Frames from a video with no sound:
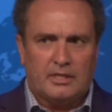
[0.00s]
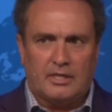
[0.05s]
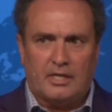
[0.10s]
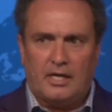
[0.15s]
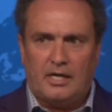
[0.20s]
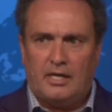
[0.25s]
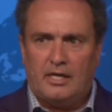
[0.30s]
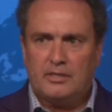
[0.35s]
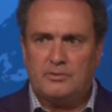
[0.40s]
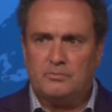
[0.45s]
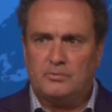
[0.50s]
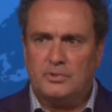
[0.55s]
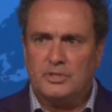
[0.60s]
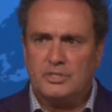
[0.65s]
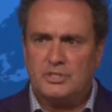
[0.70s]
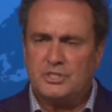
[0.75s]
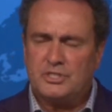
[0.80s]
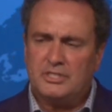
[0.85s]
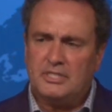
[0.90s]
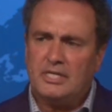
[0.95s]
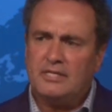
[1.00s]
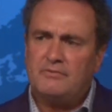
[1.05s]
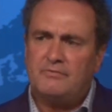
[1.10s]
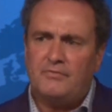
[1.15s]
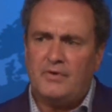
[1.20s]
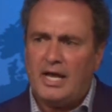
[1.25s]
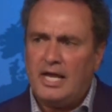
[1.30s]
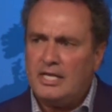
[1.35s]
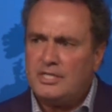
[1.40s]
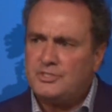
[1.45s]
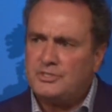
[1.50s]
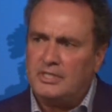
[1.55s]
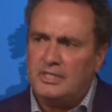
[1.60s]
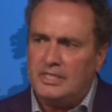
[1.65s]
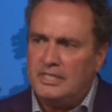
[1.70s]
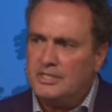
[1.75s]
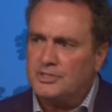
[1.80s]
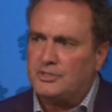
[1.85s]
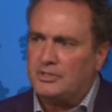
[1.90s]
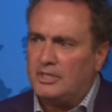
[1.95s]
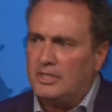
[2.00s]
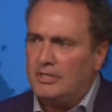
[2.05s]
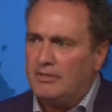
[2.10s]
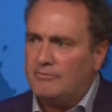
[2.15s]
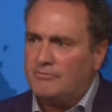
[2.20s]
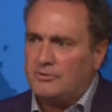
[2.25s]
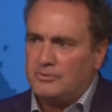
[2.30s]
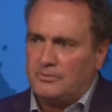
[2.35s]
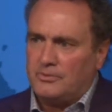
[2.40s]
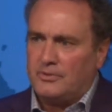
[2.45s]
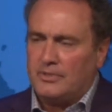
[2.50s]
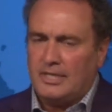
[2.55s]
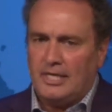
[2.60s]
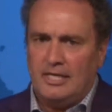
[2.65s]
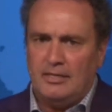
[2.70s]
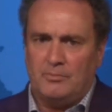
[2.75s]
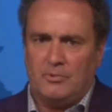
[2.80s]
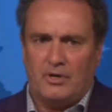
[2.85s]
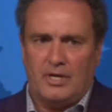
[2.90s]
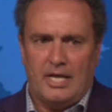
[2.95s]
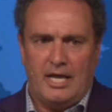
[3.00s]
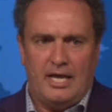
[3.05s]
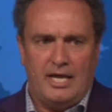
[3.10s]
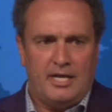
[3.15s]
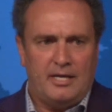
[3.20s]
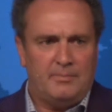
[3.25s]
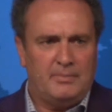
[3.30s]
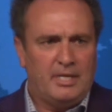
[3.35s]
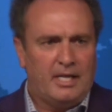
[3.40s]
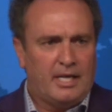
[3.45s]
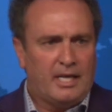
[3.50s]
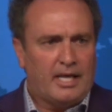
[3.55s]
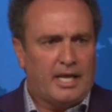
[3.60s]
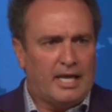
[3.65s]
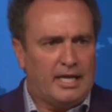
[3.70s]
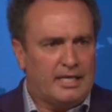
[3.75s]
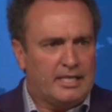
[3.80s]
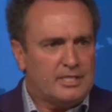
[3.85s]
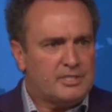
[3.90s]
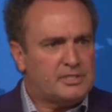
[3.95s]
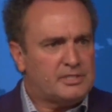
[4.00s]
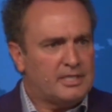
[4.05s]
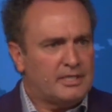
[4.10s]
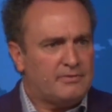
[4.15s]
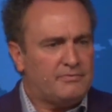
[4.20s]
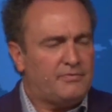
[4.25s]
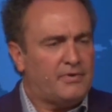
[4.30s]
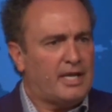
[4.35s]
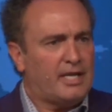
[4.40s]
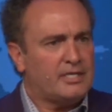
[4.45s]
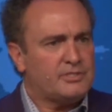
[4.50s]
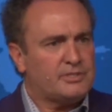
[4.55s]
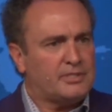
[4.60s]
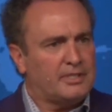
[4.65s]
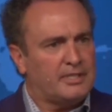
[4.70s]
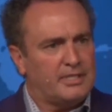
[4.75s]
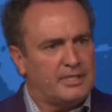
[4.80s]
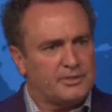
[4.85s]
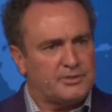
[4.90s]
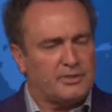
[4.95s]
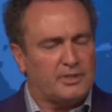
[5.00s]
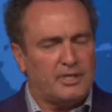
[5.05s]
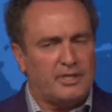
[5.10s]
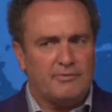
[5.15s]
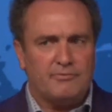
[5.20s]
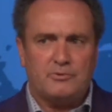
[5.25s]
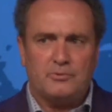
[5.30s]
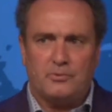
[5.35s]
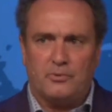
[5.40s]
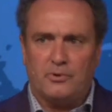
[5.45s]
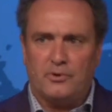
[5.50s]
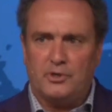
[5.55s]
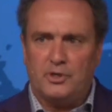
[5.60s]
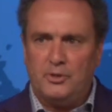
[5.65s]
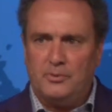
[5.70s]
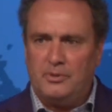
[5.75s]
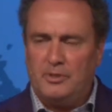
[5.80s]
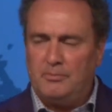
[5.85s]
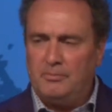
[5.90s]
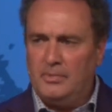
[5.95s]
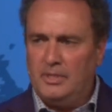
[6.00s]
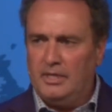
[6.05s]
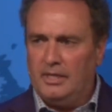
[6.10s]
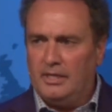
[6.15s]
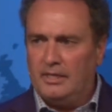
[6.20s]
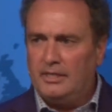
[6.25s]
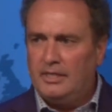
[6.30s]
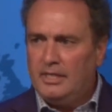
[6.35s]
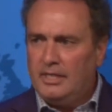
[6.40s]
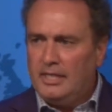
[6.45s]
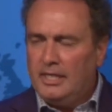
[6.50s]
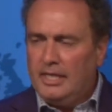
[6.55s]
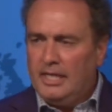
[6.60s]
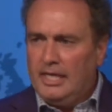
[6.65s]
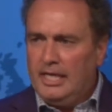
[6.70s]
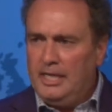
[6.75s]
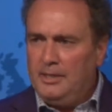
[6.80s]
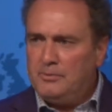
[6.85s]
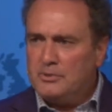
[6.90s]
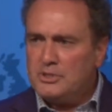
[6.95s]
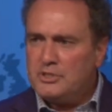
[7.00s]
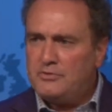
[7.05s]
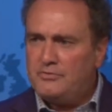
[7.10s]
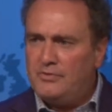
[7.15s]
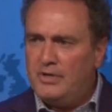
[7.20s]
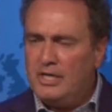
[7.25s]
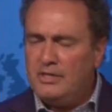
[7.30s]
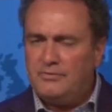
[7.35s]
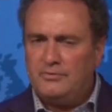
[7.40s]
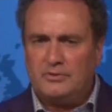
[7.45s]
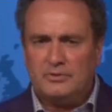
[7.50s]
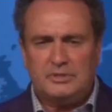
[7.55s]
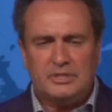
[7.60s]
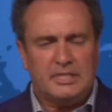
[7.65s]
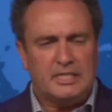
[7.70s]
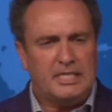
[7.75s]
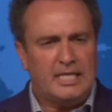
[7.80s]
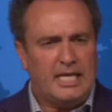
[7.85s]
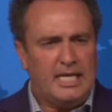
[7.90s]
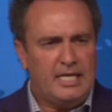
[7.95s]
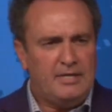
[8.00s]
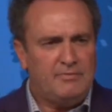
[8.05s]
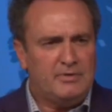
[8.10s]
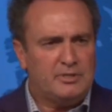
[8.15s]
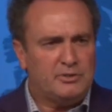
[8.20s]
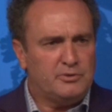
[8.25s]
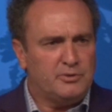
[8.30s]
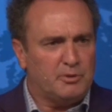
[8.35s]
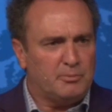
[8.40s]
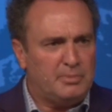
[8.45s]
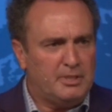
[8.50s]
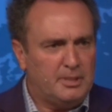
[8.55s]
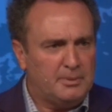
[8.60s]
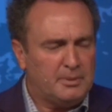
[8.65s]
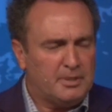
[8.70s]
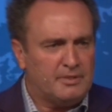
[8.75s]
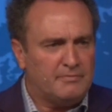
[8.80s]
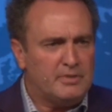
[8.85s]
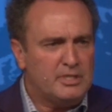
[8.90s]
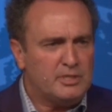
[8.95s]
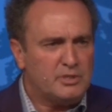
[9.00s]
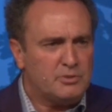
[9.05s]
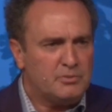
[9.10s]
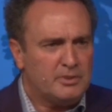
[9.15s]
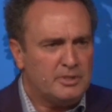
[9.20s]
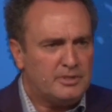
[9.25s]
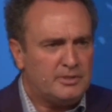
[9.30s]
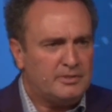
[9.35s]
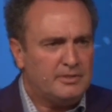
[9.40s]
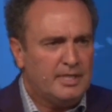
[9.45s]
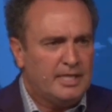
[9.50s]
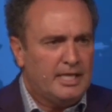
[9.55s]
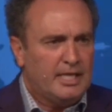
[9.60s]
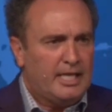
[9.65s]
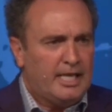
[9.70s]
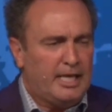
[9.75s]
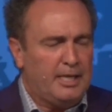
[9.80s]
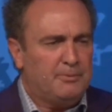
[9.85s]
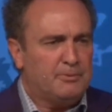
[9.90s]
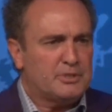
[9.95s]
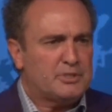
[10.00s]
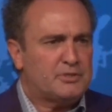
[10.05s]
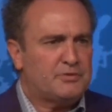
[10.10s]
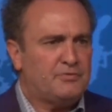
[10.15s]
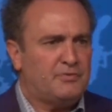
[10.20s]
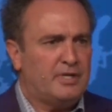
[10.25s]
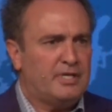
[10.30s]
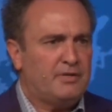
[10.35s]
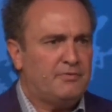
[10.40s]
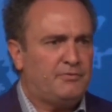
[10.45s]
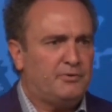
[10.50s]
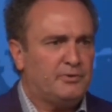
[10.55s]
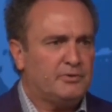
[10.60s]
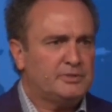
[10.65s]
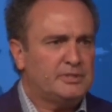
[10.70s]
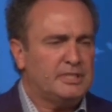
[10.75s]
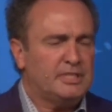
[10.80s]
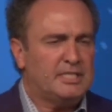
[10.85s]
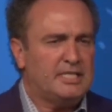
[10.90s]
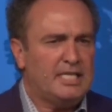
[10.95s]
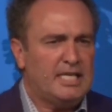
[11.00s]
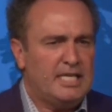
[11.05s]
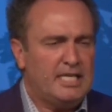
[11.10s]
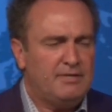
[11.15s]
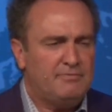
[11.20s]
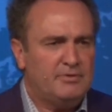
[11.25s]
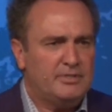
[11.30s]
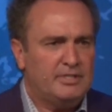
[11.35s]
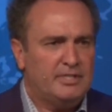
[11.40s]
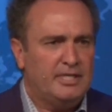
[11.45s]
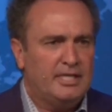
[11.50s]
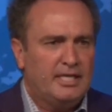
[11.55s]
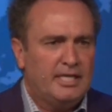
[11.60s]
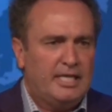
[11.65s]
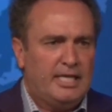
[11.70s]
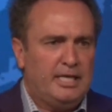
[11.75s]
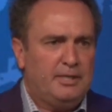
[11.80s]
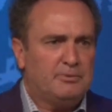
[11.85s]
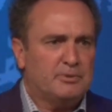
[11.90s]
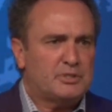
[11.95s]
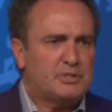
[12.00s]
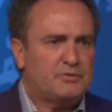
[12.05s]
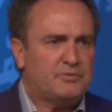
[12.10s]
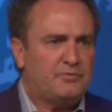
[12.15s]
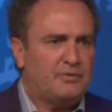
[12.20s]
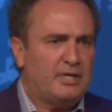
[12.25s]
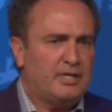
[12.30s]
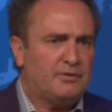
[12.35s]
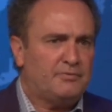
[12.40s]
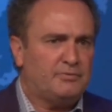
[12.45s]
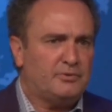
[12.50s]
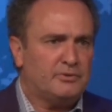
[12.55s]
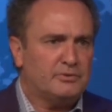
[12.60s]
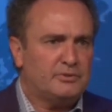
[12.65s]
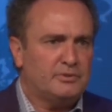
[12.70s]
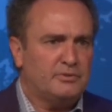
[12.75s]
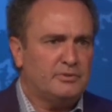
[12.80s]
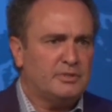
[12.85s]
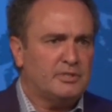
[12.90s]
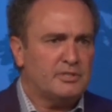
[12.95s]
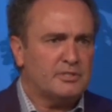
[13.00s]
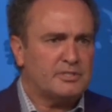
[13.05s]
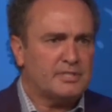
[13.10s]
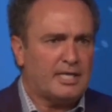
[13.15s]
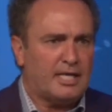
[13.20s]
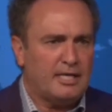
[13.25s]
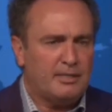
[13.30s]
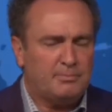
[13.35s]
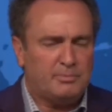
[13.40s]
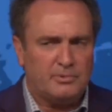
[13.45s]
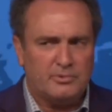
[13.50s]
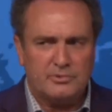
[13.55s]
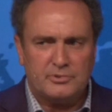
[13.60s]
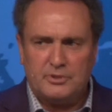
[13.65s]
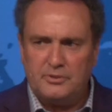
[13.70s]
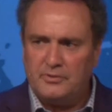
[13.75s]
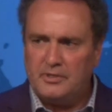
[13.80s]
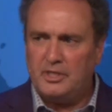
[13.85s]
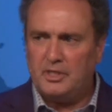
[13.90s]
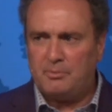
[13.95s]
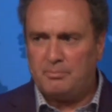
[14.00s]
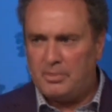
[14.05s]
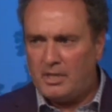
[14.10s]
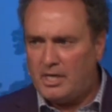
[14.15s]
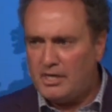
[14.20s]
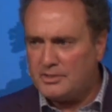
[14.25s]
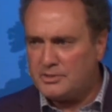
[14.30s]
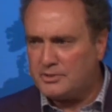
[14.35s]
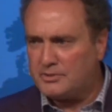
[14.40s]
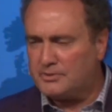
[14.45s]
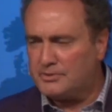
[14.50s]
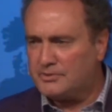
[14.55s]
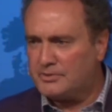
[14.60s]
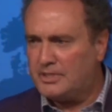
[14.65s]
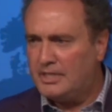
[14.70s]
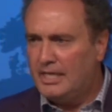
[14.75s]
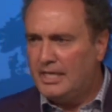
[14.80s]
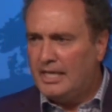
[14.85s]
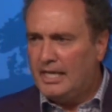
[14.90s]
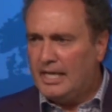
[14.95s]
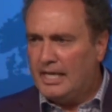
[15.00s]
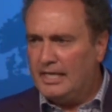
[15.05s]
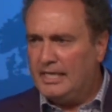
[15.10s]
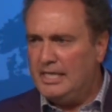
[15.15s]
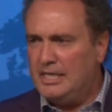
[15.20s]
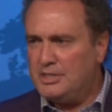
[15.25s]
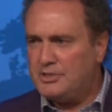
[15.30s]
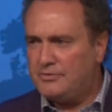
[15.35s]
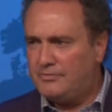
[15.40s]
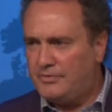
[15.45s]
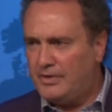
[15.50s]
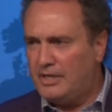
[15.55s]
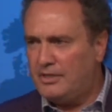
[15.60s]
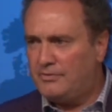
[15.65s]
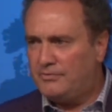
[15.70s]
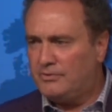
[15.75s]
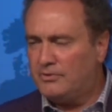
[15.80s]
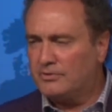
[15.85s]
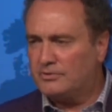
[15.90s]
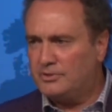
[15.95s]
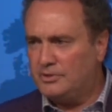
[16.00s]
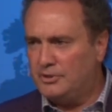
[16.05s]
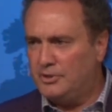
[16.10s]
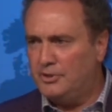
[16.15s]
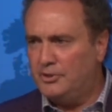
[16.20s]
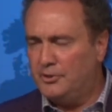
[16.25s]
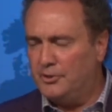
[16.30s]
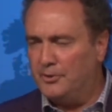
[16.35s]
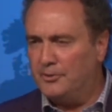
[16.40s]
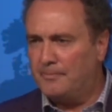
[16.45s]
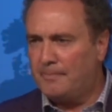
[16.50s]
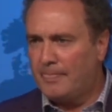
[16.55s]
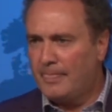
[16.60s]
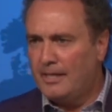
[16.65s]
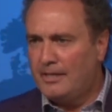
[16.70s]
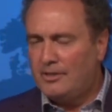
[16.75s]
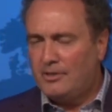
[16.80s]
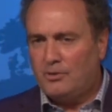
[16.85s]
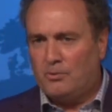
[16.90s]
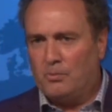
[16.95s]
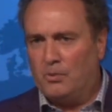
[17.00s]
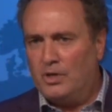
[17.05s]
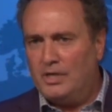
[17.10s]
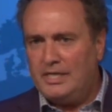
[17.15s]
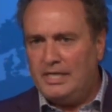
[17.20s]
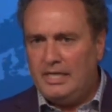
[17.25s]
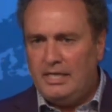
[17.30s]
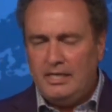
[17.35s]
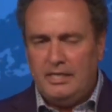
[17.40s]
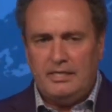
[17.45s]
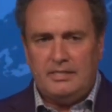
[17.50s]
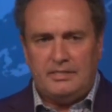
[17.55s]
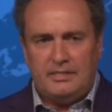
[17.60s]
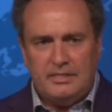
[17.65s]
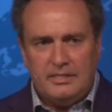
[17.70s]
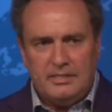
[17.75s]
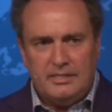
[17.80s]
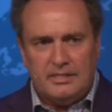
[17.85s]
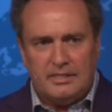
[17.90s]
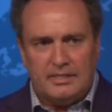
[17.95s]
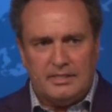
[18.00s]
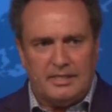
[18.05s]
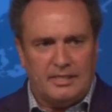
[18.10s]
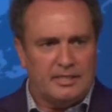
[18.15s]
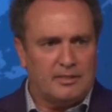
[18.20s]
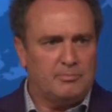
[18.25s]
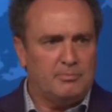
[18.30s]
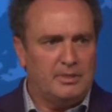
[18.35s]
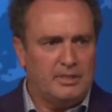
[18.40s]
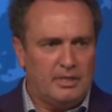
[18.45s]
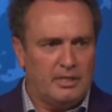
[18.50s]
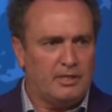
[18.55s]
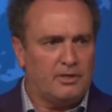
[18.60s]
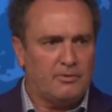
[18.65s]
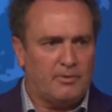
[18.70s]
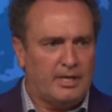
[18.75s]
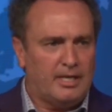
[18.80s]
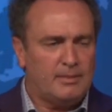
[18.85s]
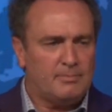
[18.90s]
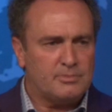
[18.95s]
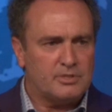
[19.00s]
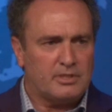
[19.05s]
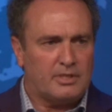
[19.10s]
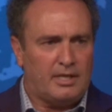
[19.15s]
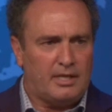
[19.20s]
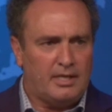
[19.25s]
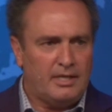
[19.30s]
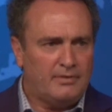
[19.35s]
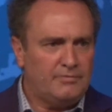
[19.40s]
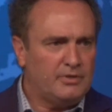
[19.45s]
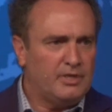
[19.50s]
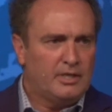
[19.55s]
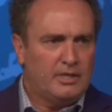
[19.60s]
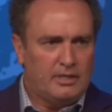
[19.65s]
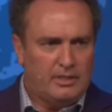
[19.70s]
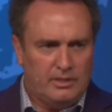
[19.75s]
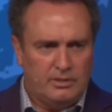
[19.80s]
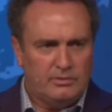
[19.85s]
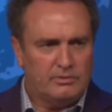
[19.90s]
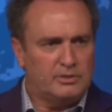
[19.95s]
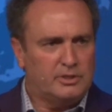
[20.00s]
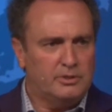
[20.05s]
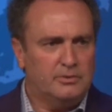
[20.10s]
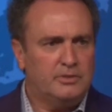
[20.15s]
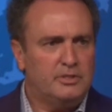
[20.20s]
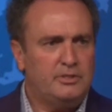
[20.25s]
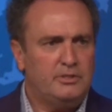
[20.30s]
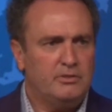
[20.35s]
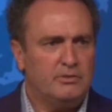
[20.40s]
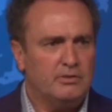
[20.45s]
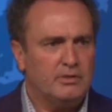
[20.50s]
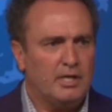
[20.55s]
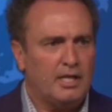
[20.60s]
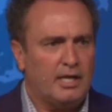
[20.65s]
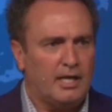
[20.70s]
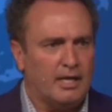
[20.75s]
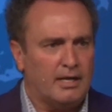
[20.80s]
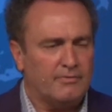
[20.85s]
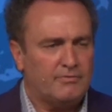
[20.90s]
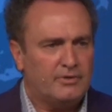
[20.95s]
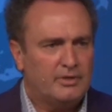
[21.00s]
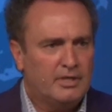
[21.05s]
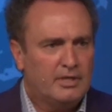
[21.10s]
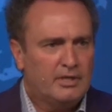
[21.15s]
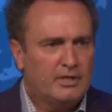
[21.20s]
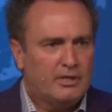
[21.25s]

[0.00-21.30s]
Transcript: God was steadfast in His love toward Abraham, and He's steadfast in His love toward you and me. He was faithful to David, to the people of Israel. He was faithful to David. He was faithful to the disciples, to the apostles, and He's faithful to you. What He did in Billy Graham's life, He'll do in your life.